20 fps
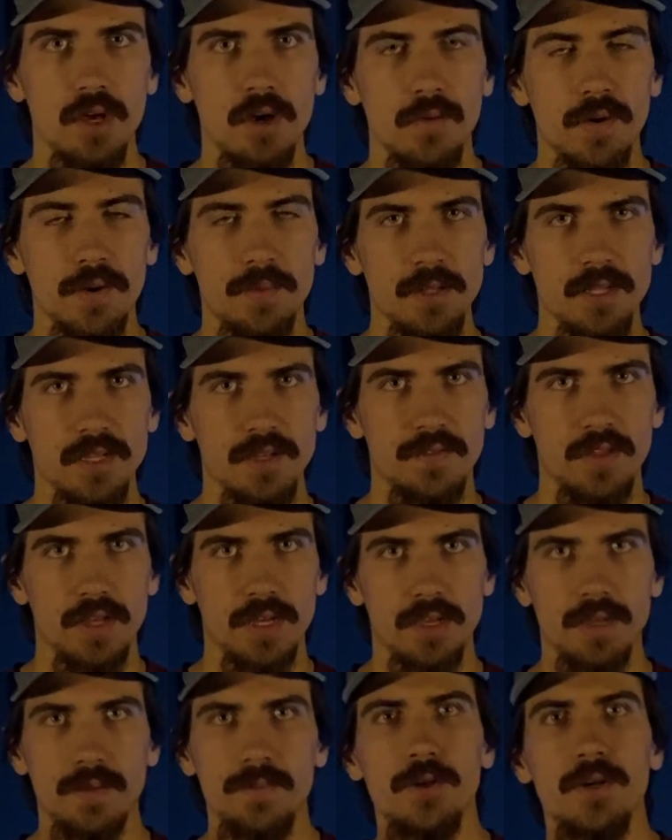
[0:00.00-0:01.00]
We believe
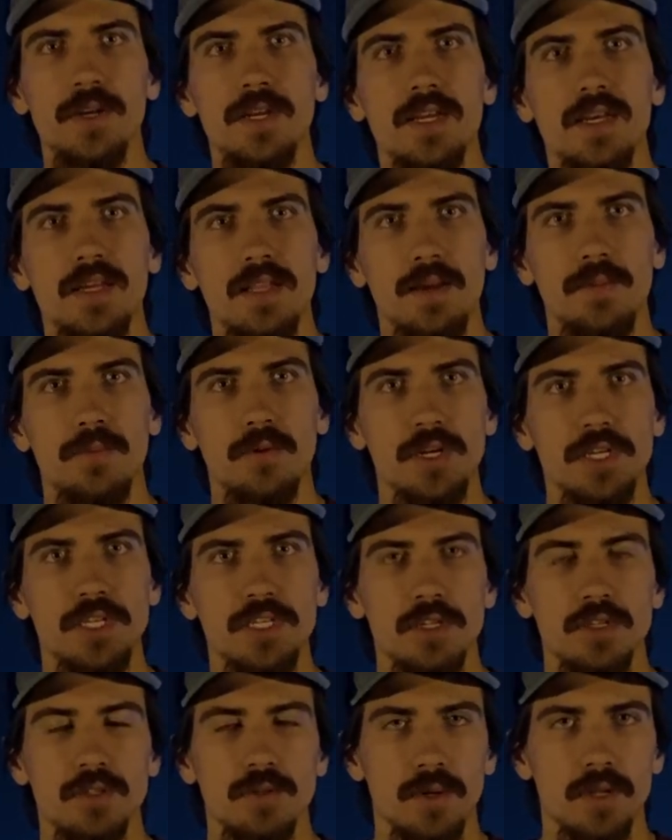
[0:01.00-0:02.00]
that community
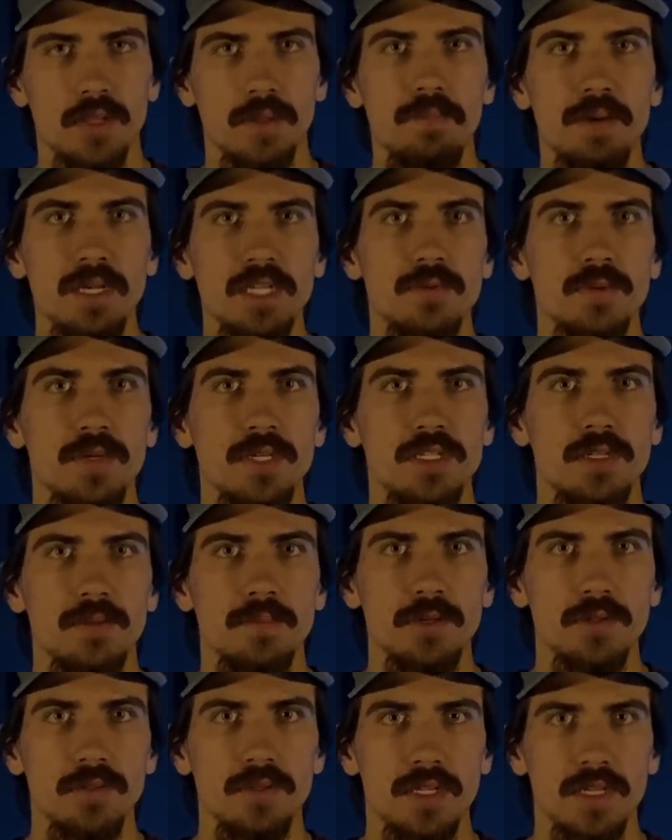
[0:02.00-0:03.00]
collaboration is one of the best ways to
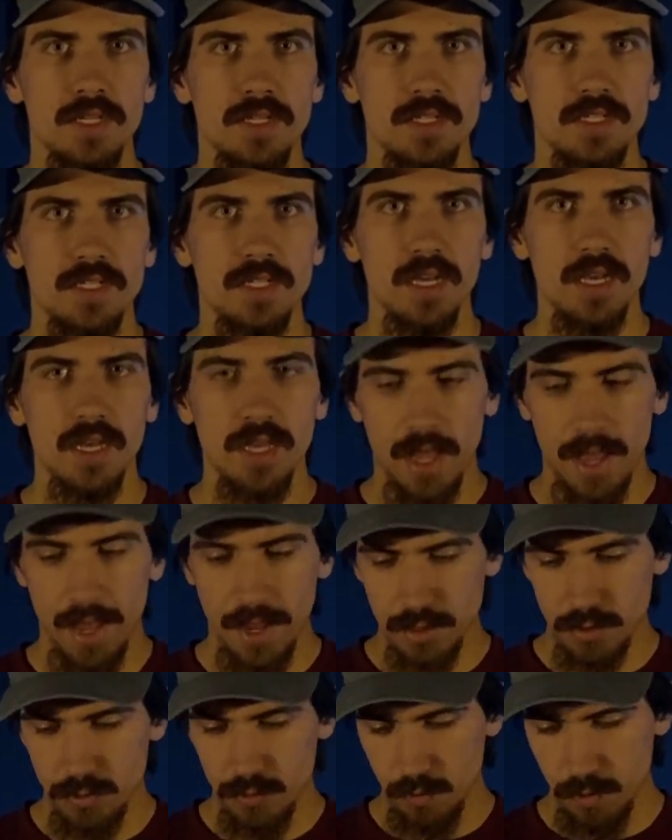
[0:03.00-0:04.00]
build things
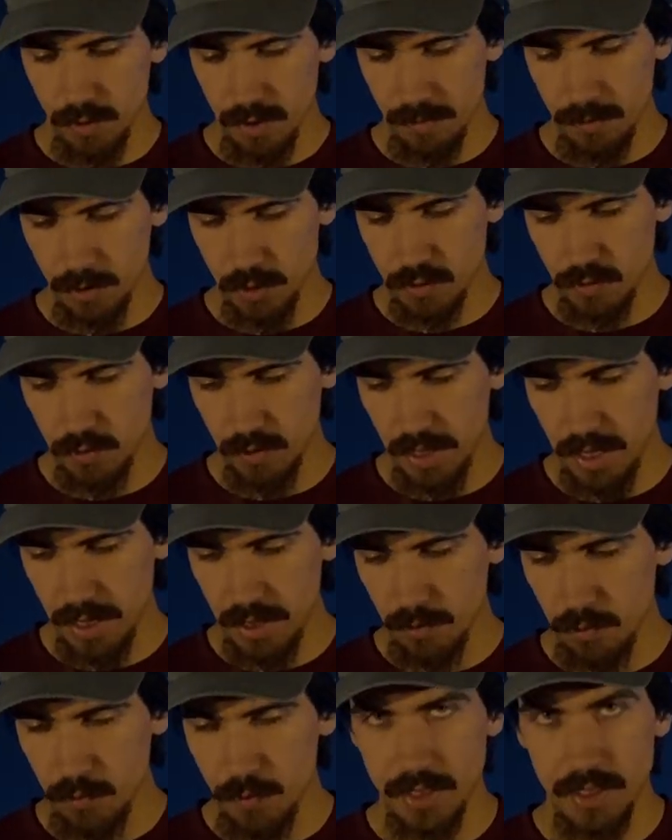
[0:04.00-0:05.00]
and one of the most
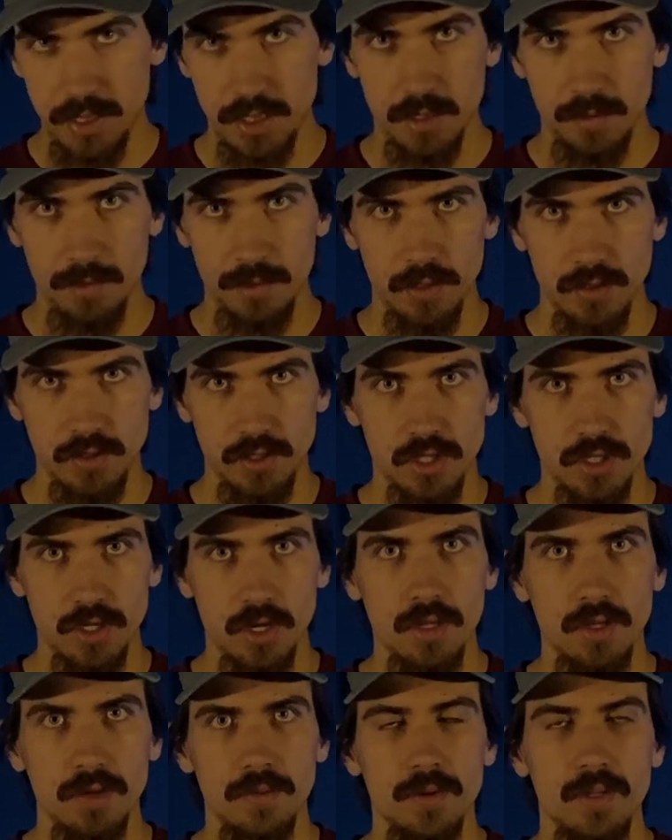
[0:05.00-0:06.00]
reliable ways to build
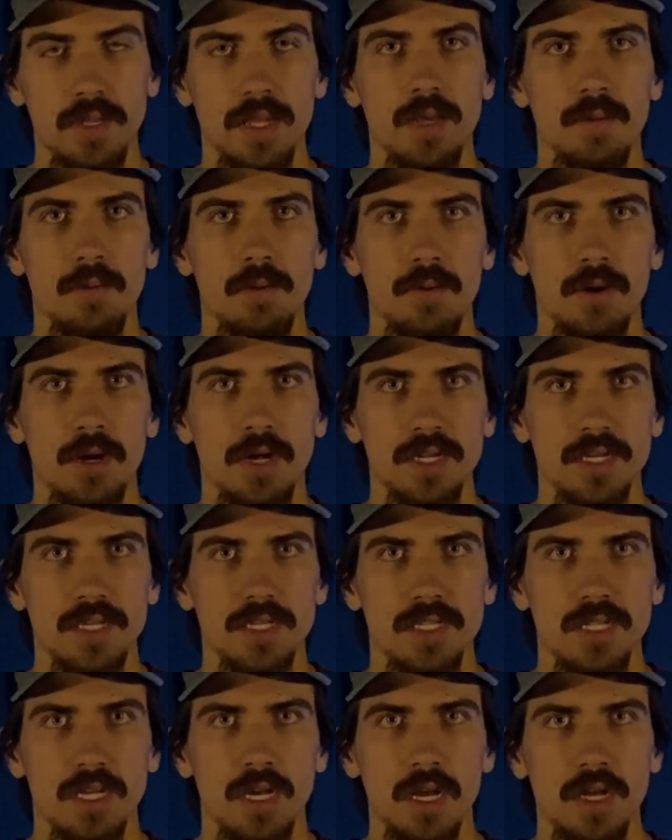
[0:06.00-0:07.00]
solid, reliable
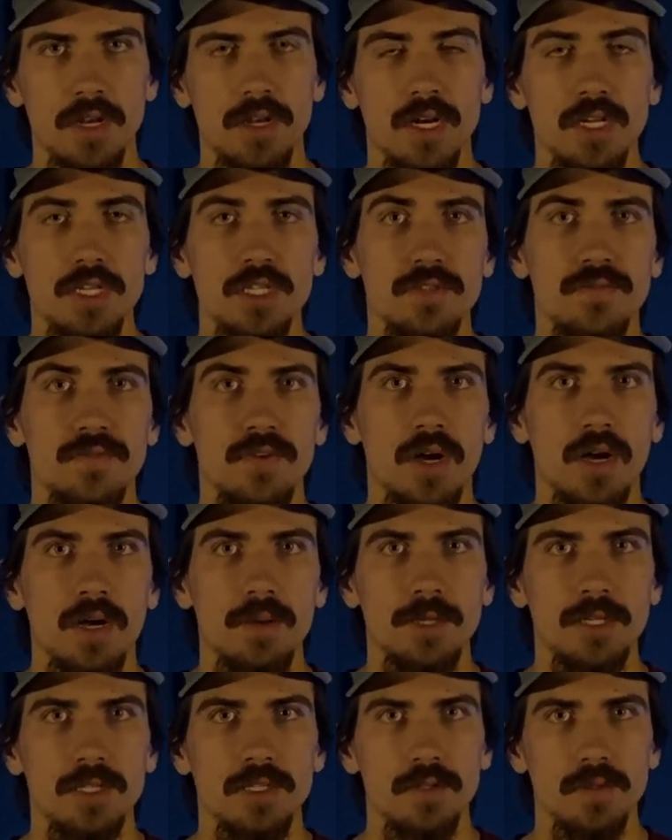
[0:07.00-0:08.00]
products, not just for
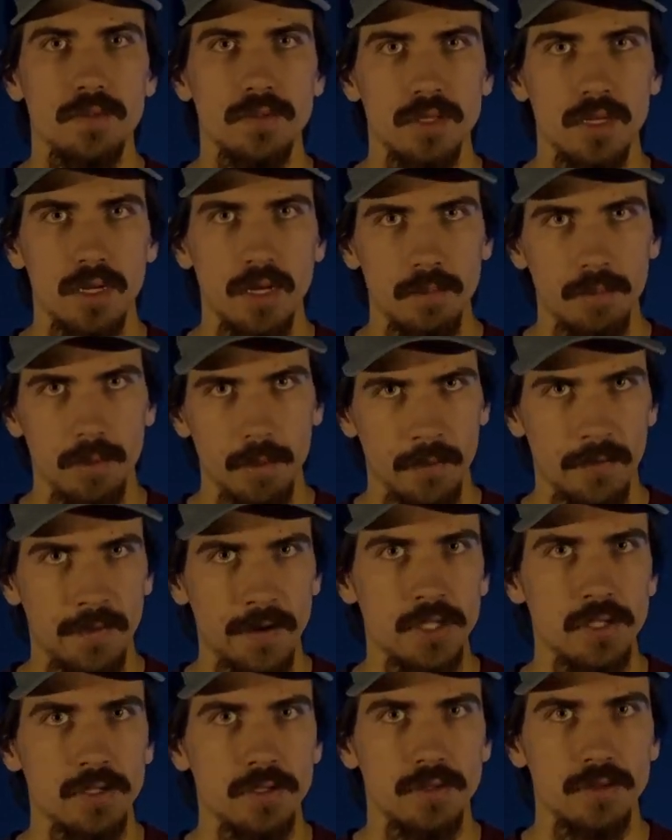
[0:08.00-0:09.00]
hobbyist use, but
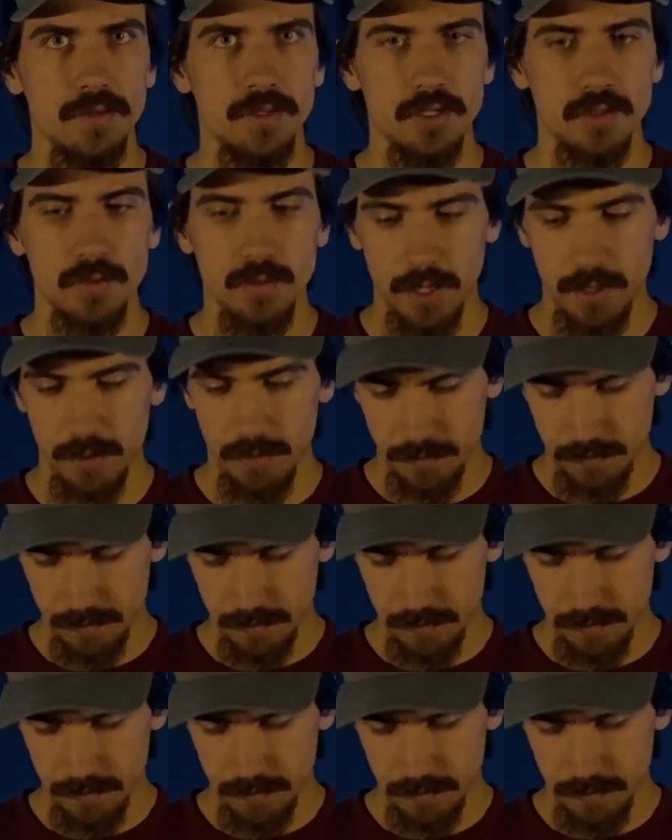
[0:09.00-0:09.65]
professional use as well.